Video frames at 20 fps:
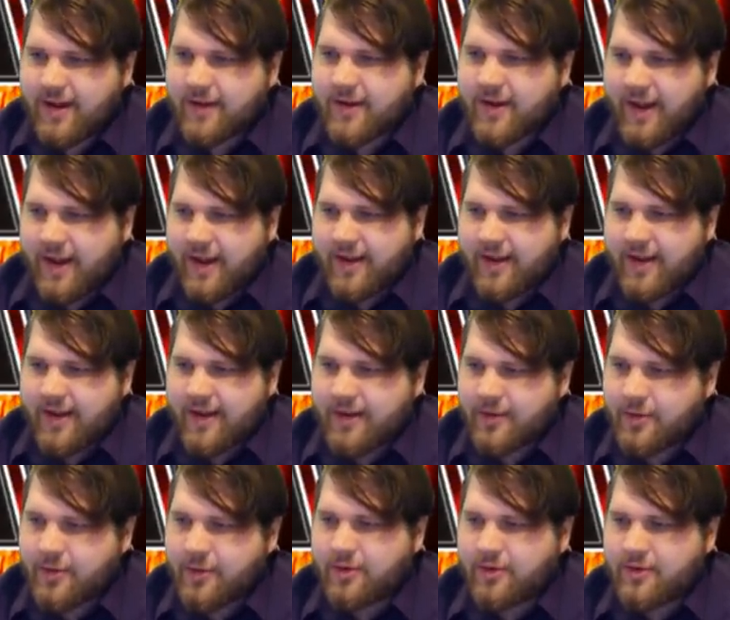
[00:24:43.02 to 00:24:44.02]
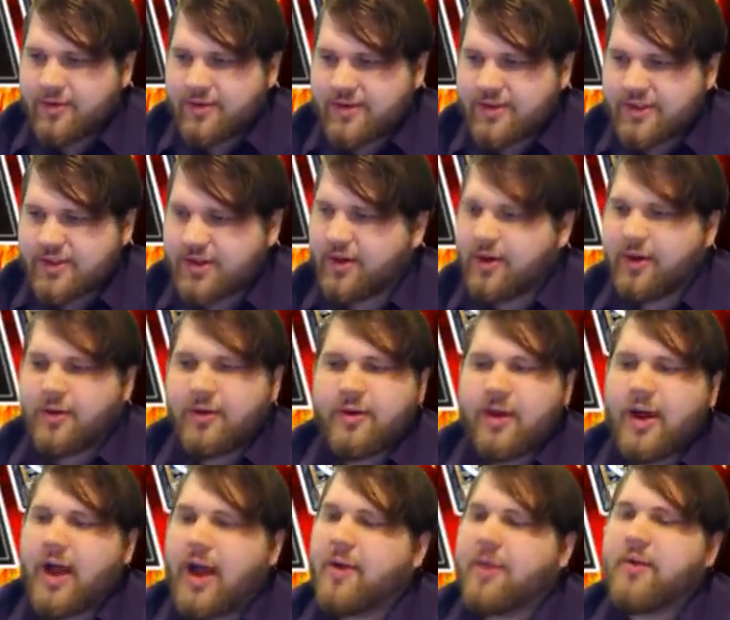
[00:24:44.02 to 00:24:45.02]
Okay, yeah, cool.
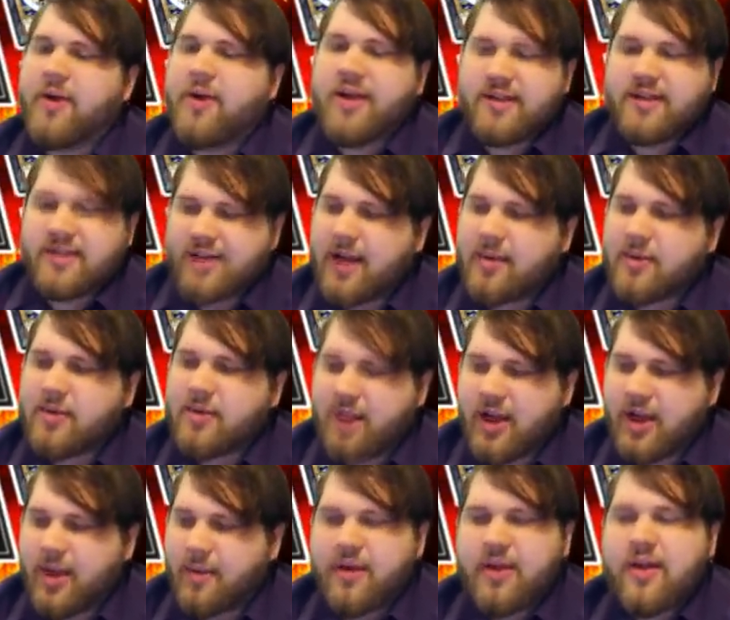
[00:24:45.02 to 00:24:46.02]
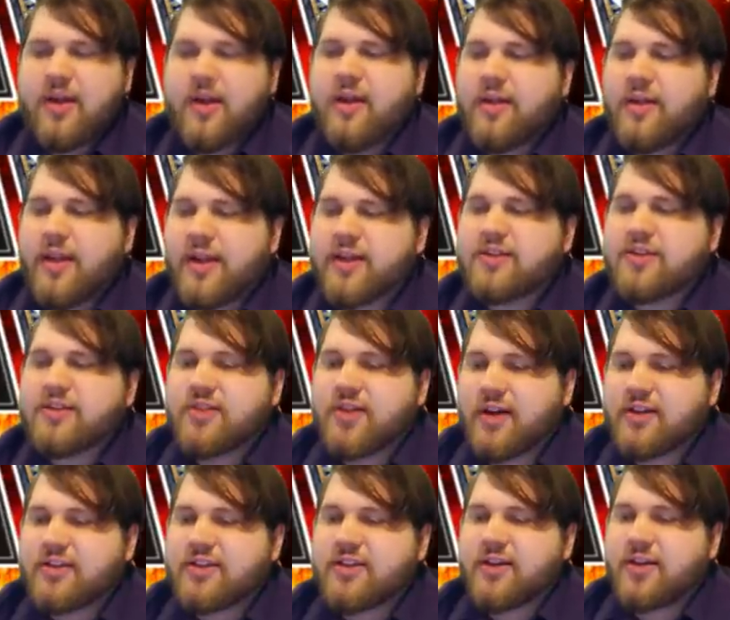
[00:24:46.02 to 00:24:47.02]
Sure, I win. Time limit up. That is
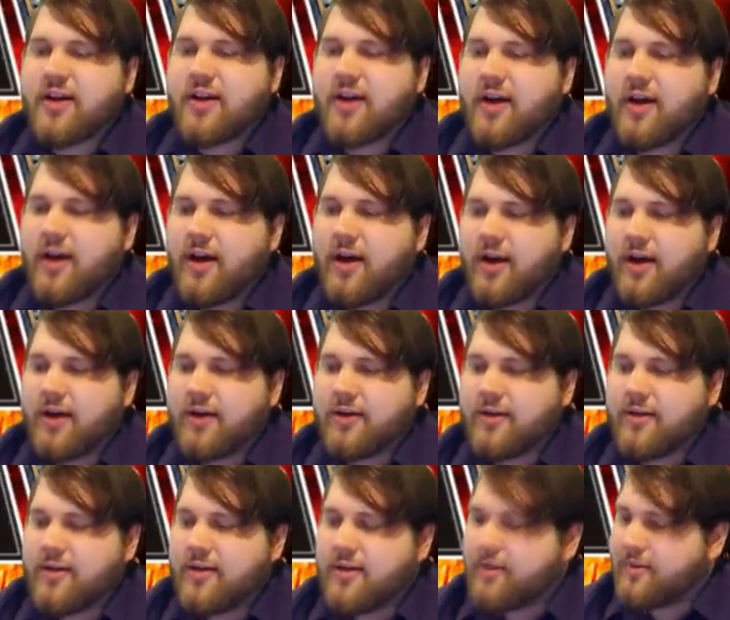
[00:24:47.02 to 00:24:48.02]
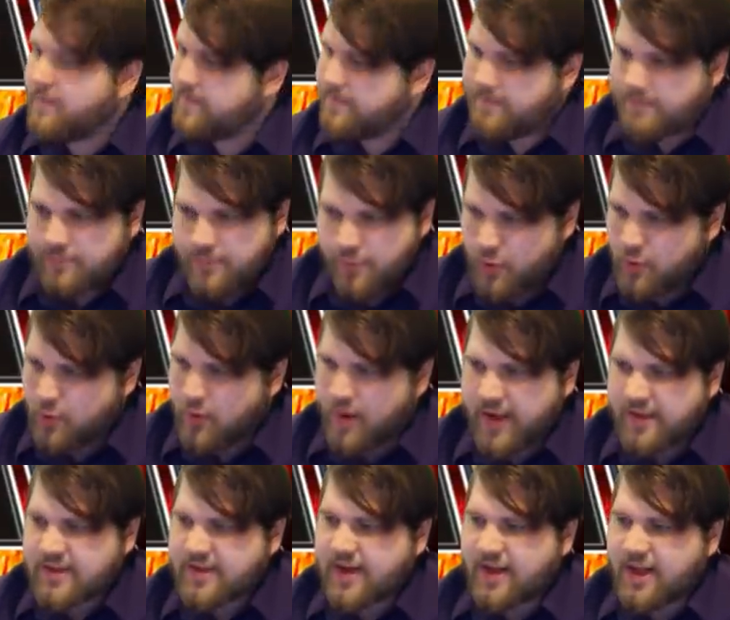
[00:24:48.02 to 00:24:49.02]
such a
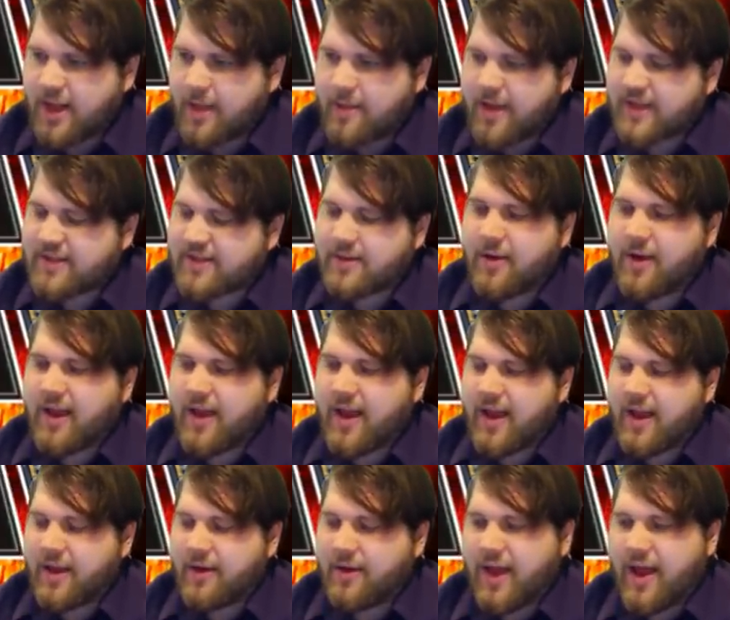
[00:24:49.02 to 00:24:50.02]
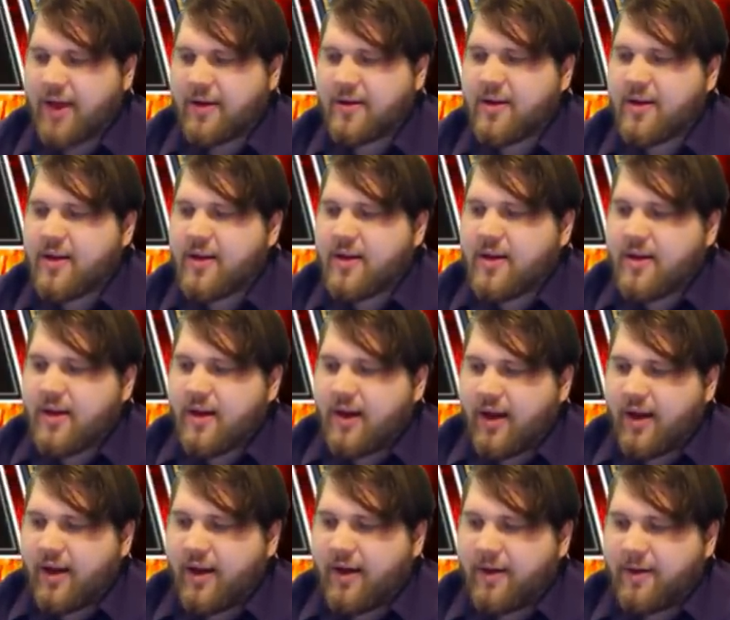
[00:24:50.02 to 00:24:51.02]
anticlimactic way to handle that.
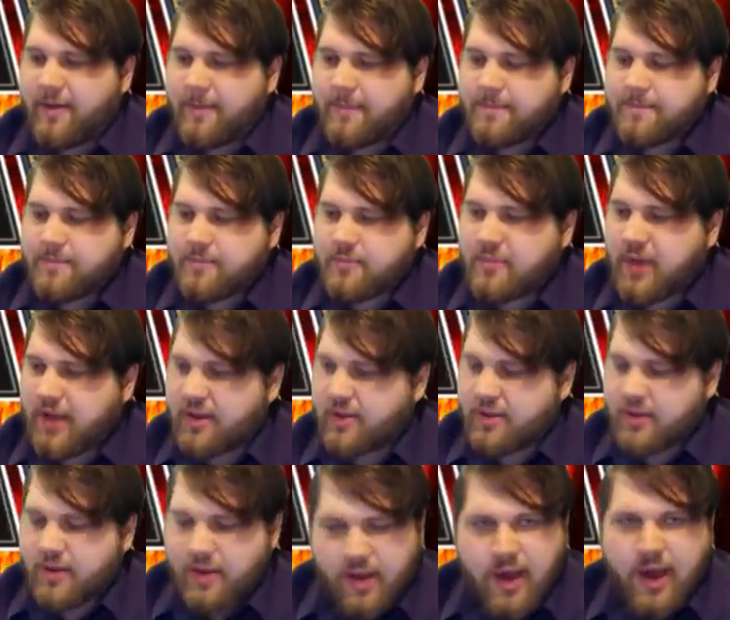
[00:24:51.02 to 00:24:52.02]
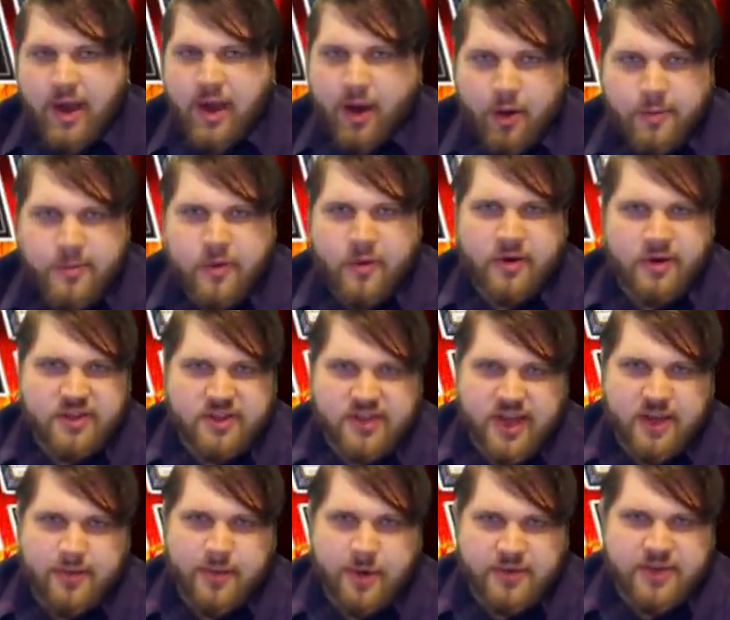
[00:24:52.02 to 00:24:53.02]
But I hope you
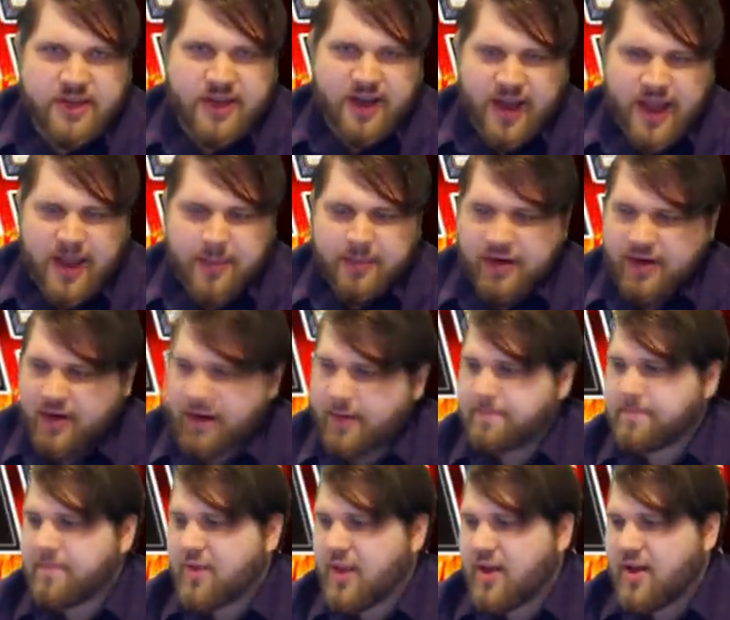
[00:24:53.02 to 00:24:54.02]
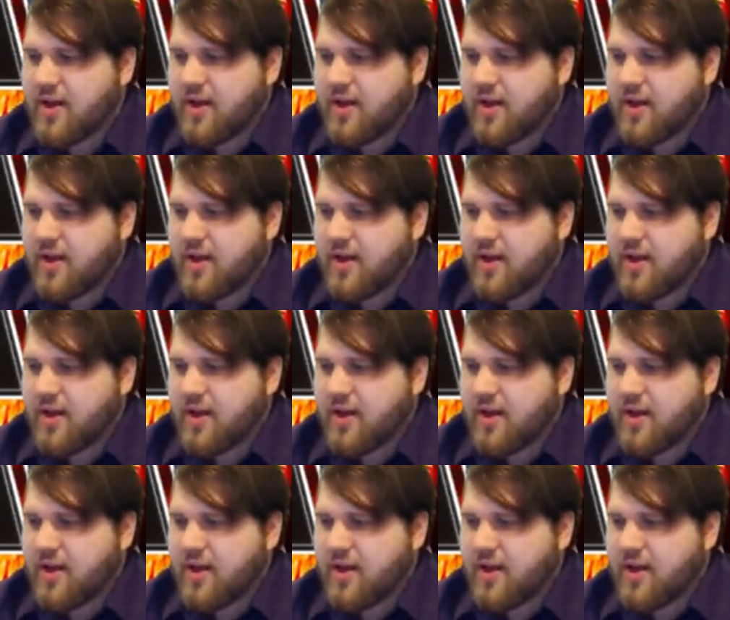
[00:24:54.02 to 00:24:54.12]
understand what was going to happen here.